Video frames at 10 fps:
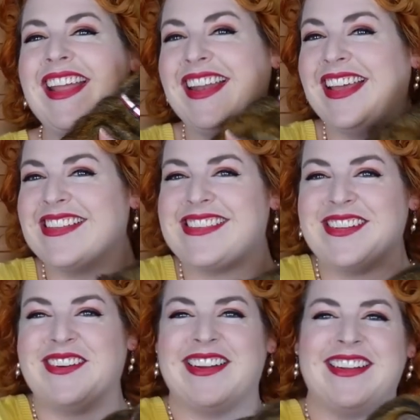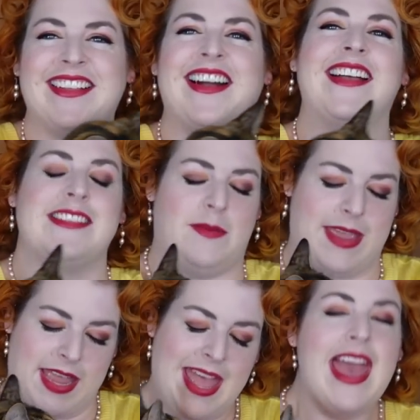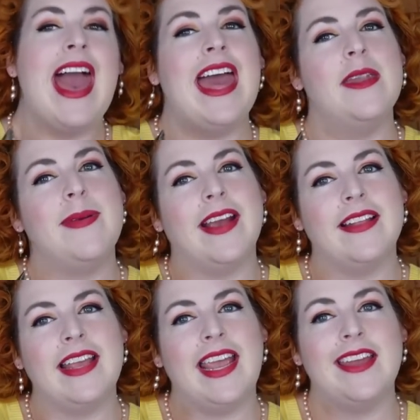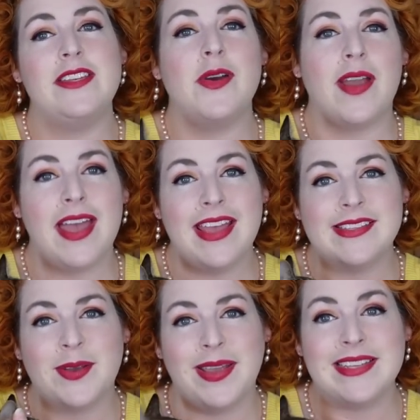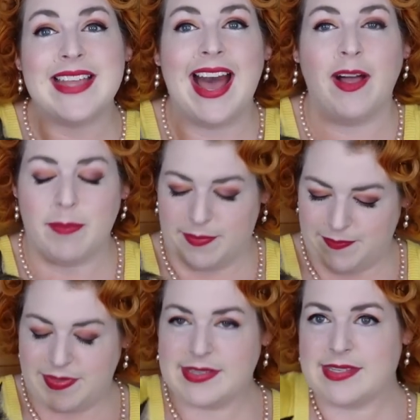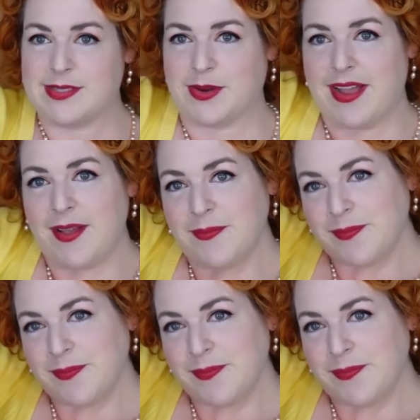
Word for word: in historical costuming and apparently Dora is going to help. This is Dora.